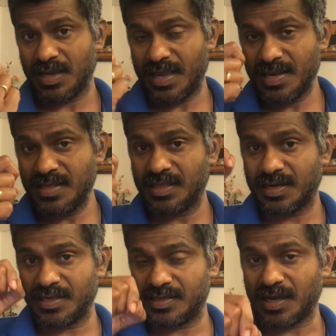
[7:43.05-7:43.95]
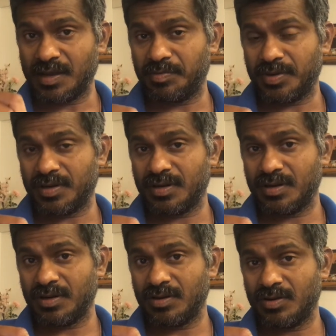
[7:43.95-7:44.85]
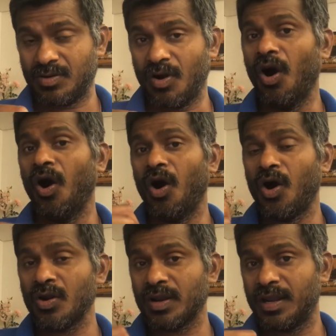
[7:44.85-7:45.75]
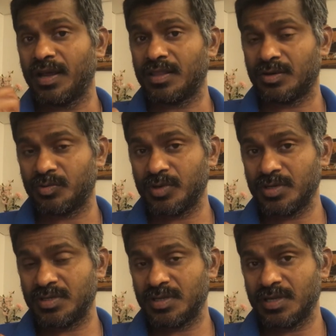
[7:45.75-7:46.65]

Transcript: in the disciple or in other words